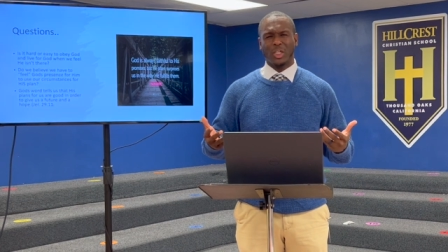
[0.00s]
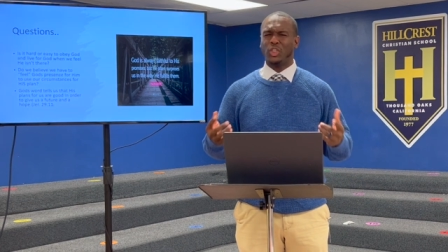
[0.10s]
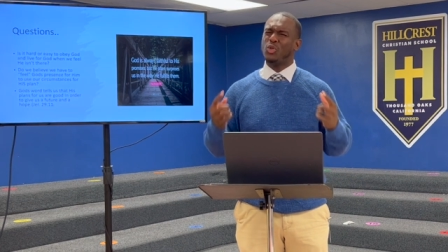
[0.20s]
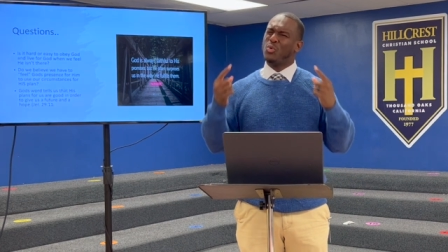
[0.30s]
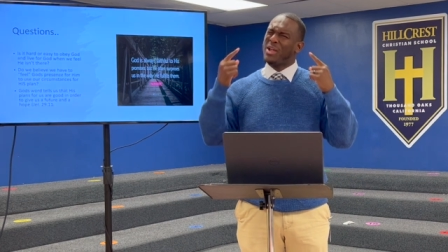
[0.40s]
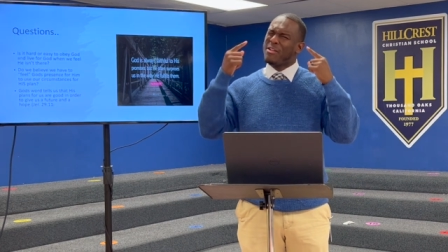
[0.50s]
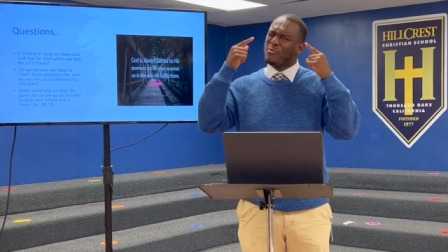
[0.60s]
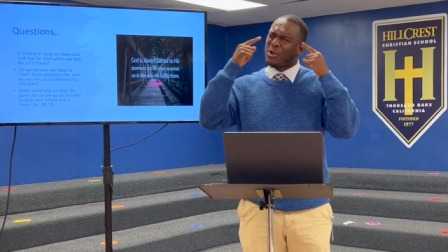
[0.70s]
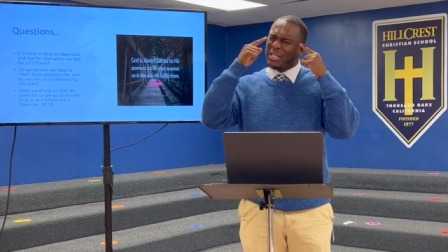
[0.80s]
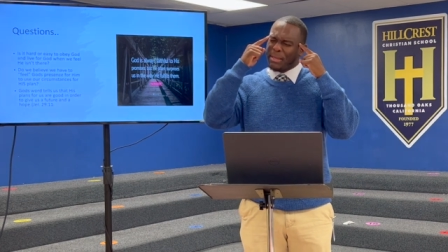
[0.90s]
Do we
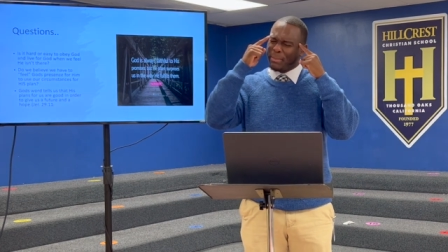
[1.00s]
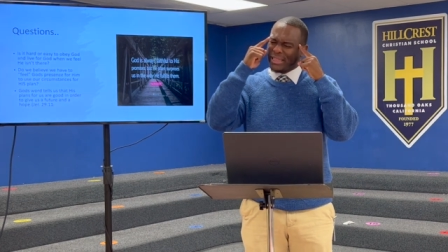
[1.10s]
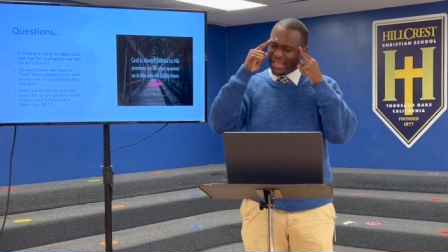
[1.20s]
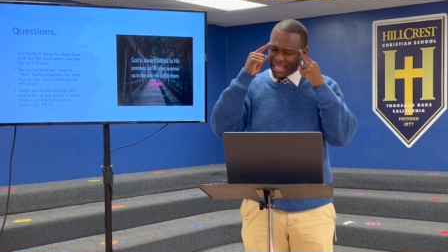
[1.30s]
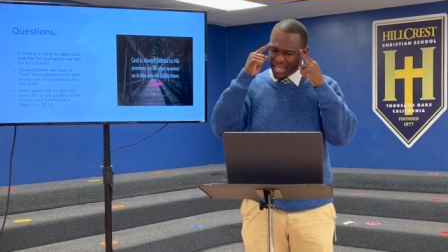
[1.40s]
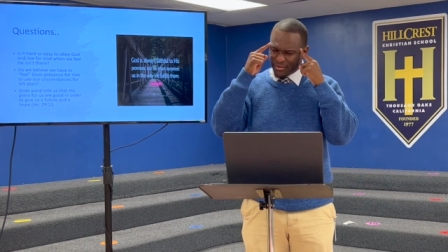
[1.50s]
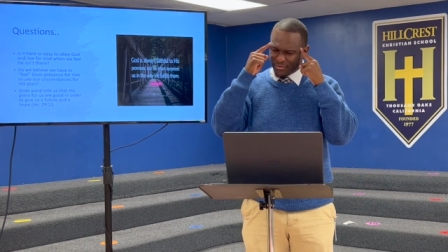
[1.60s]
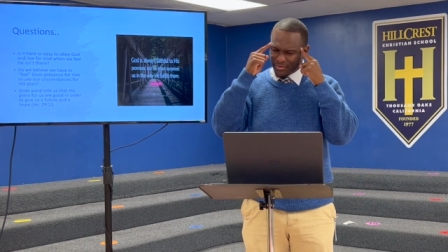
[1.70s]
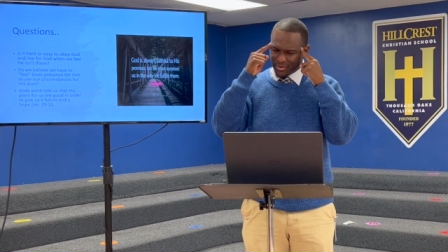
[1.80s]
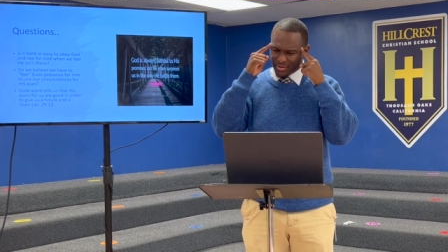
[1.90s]
really
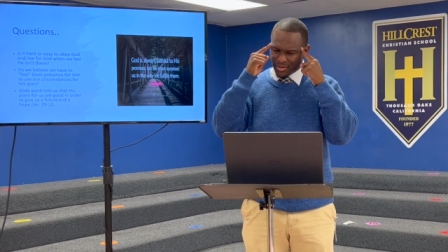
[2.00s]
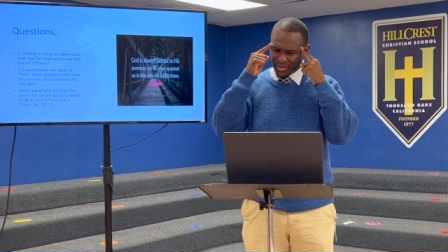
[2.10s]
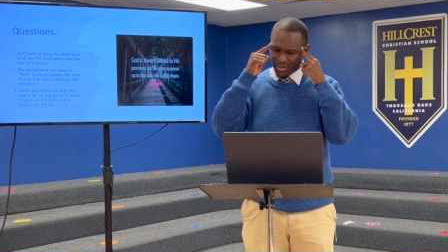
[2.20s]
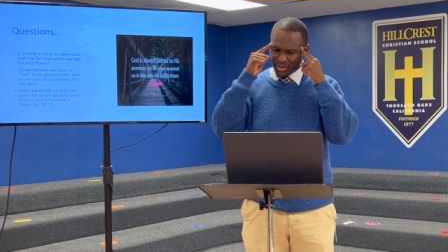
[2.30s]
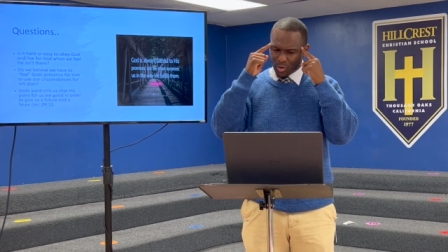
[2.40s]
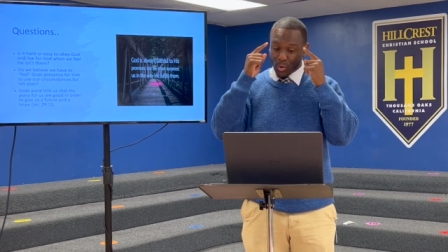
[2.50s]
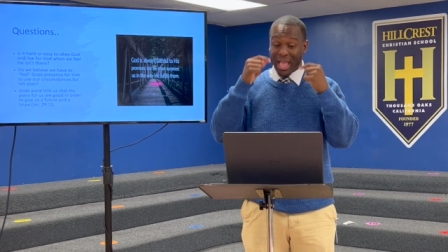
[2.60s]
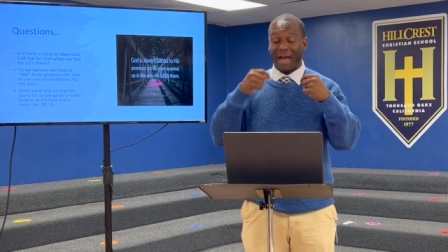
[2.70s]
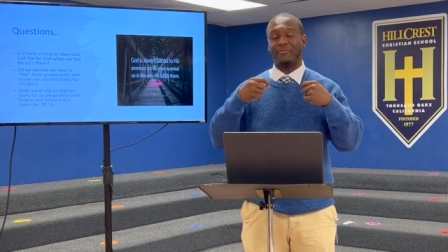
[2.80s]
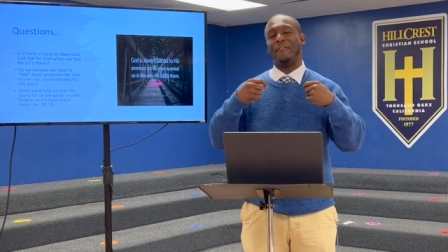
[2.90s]
believe we
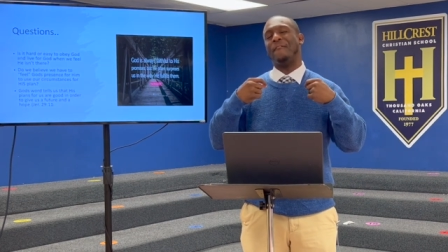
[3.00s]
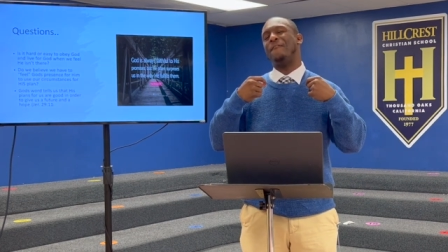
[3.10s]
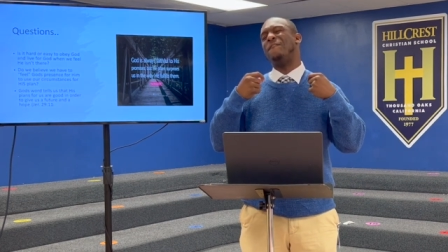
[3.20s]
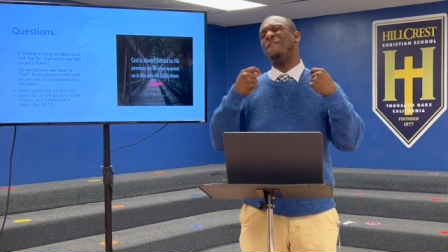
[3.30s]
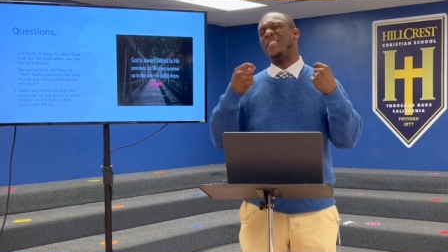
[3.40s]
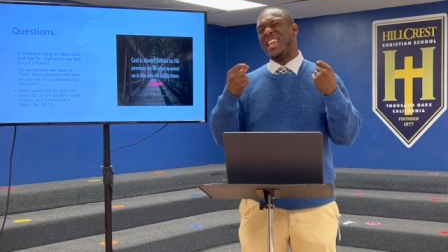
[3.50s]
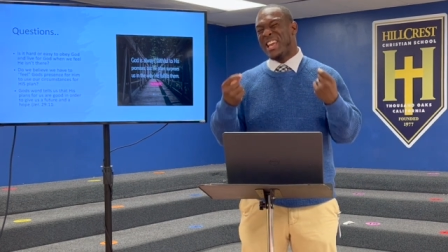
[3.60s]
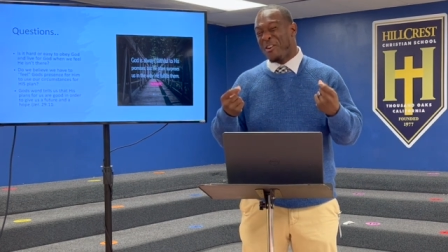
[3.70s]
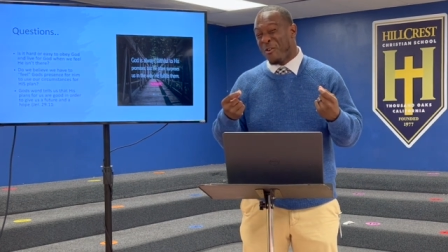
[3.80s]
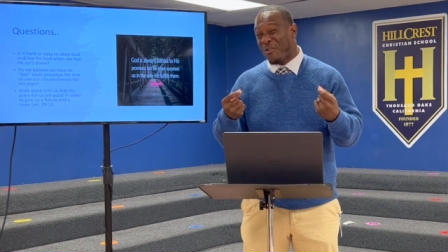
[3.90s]
have to
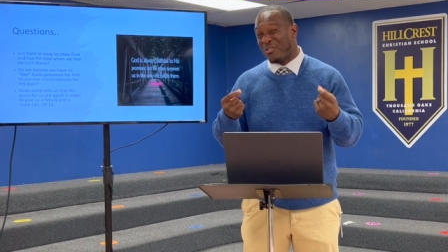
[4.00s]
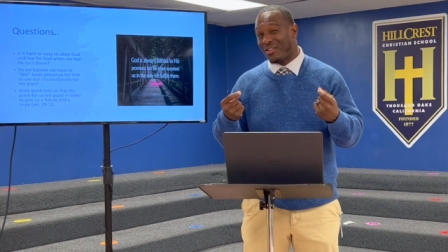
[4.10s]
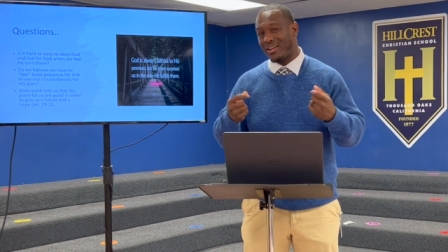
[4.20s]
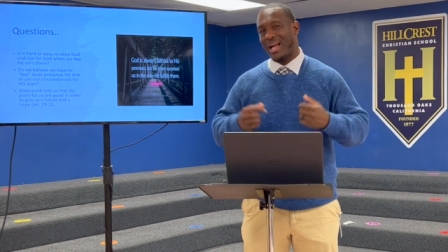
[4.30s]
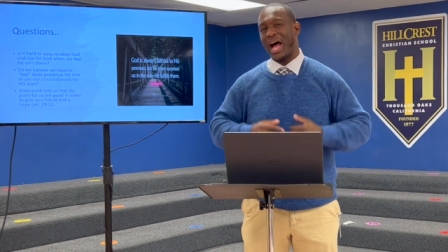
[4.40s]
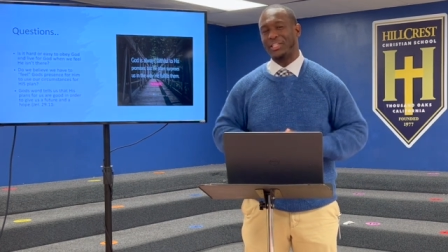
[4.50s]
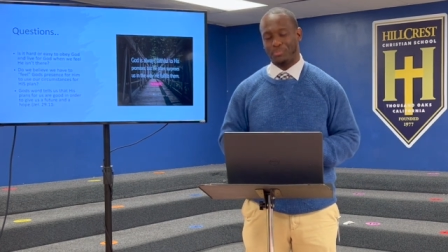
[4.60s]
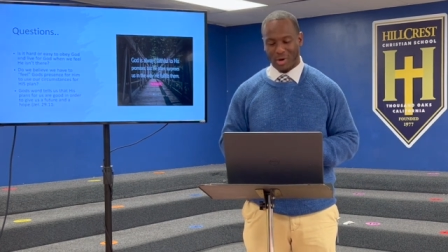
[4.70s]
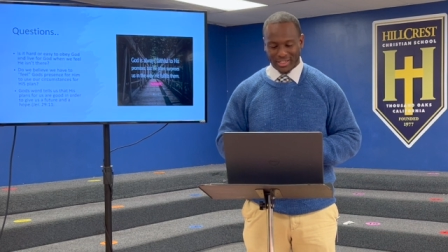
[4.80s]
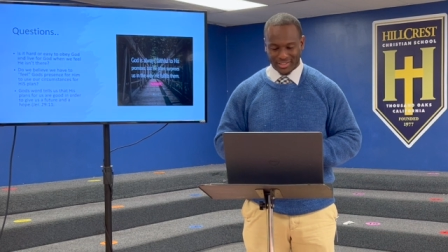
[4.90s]
feel God's
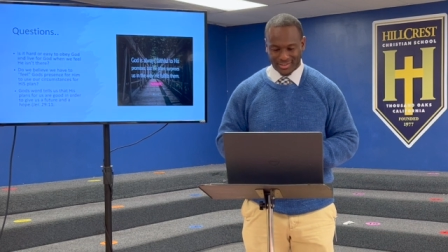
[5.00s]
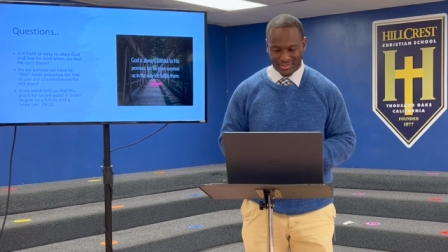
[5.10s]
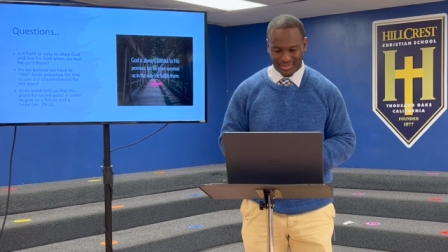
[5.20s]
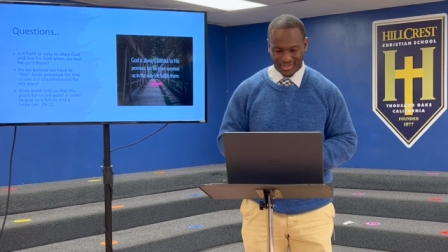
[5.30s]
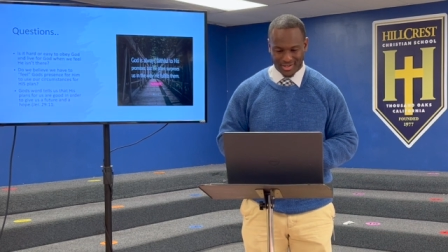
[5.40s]
presence